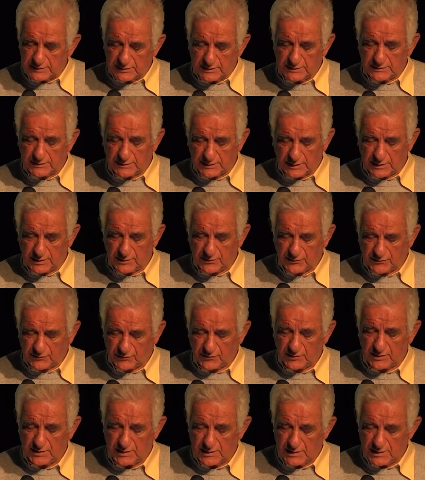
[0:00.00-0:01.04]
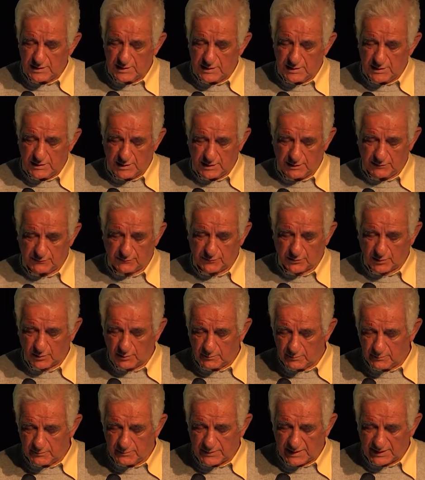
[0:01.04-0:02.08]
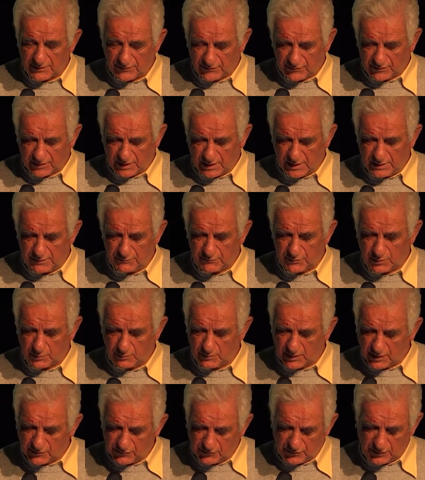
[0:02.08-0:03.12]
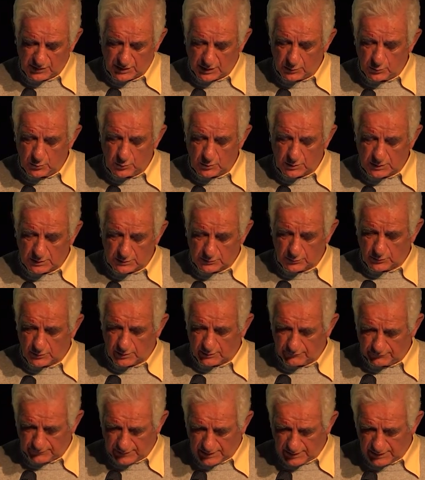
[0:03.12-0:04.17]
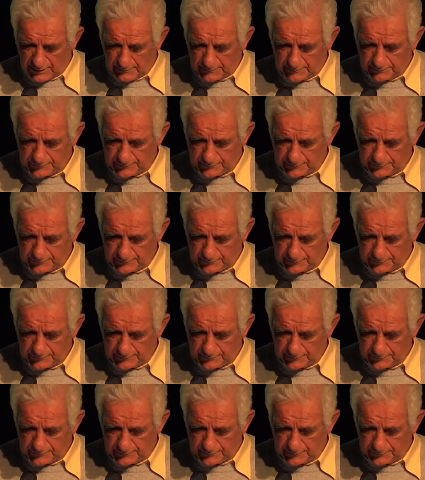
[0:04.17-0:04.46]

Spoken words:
details from Palestine, from Ras al-Naqura to Rafah.